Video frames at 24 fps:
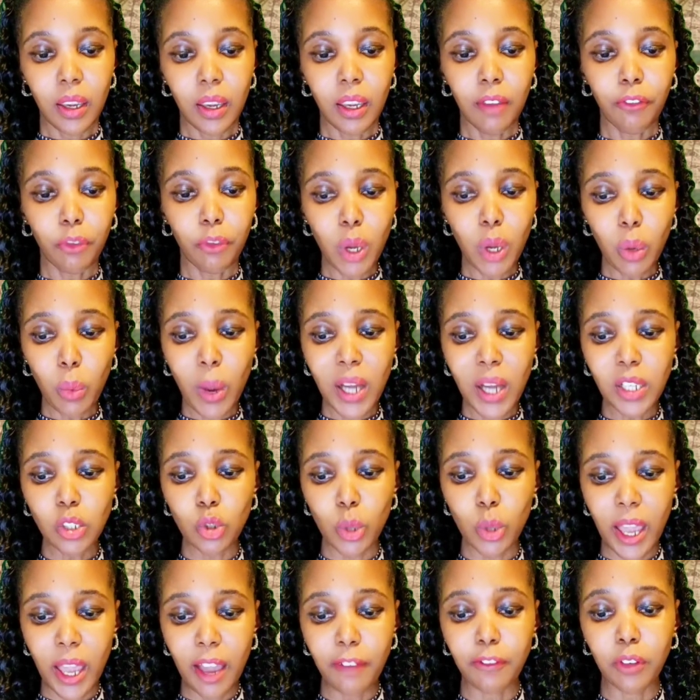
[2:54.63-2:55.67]
If we want
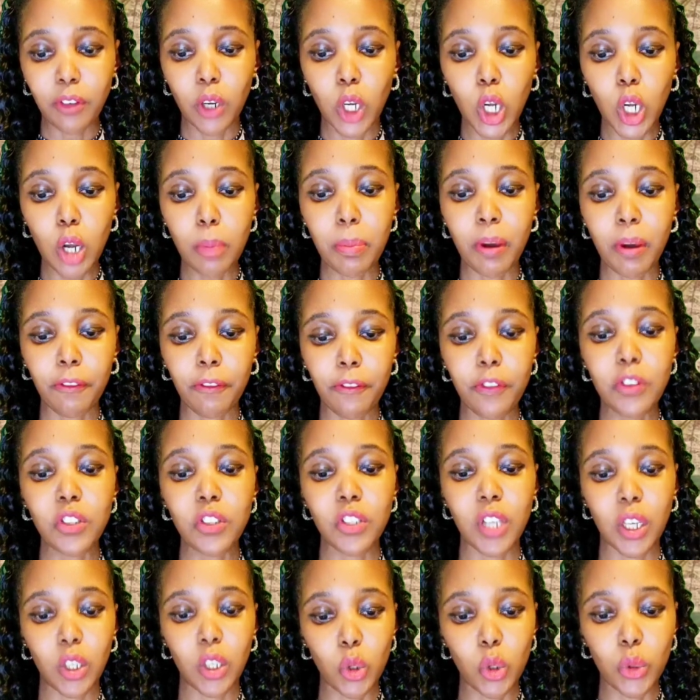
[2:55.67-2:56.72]
to have global food
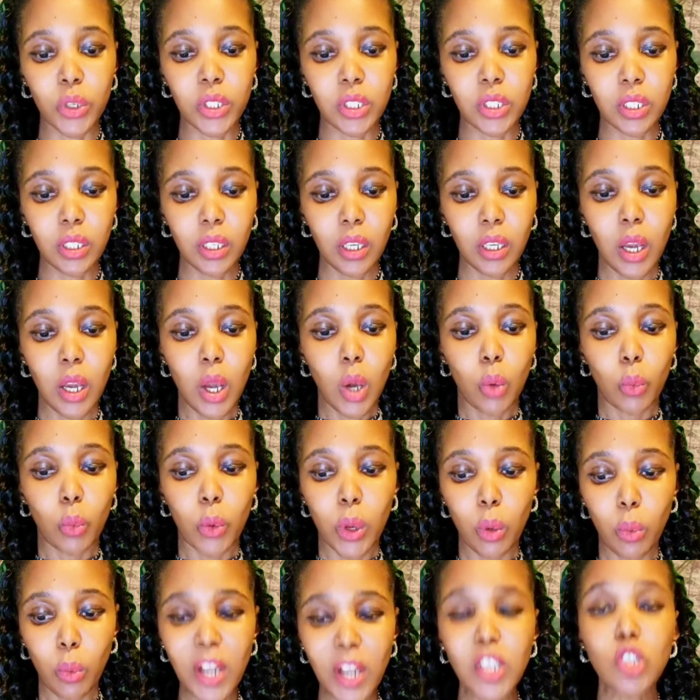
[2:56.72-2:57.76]
security,
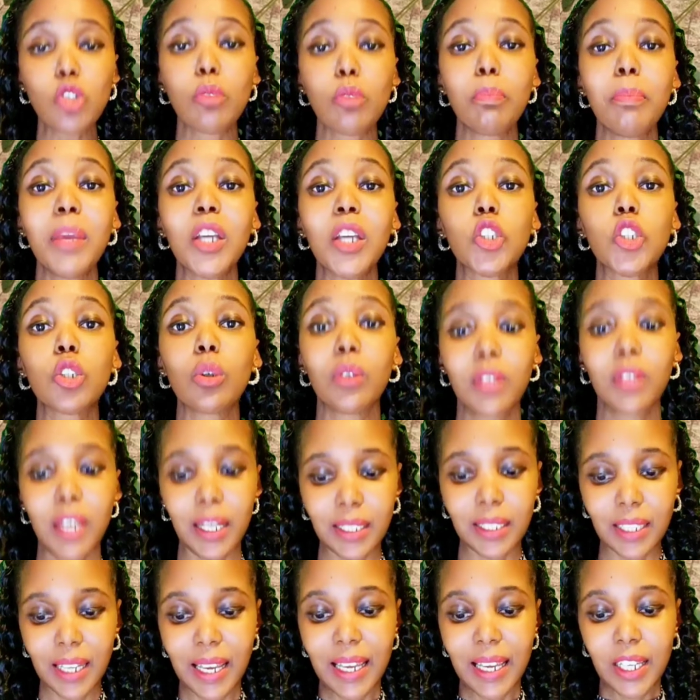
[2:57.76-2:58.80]
we want to make sure
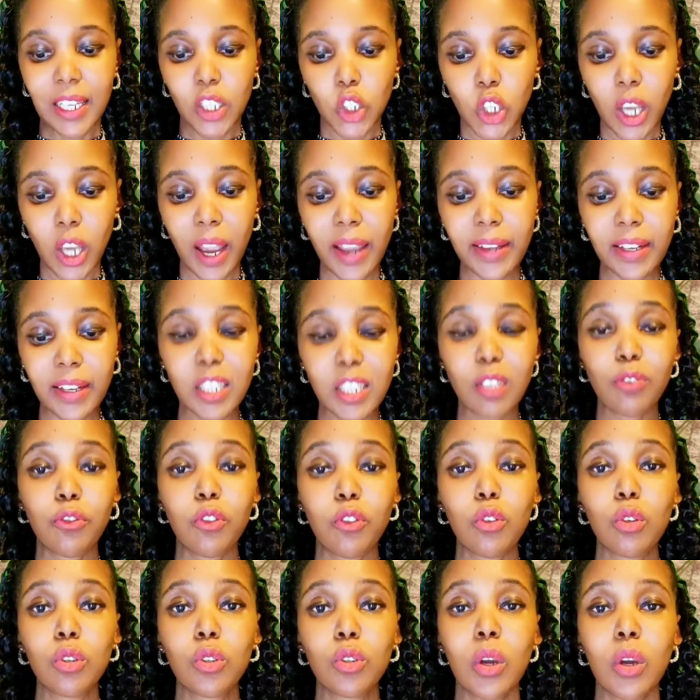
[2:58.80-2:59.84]
that China's
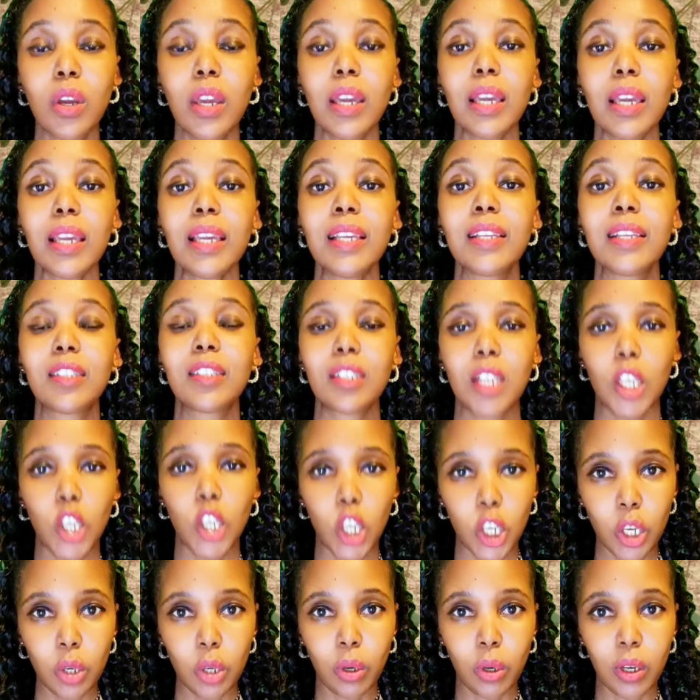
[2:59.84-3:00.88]
food is
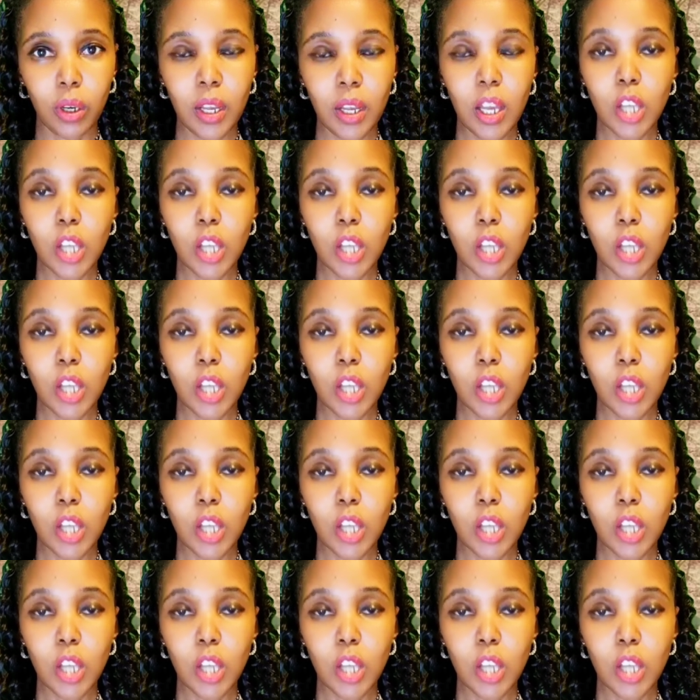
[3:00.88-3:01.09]
secure.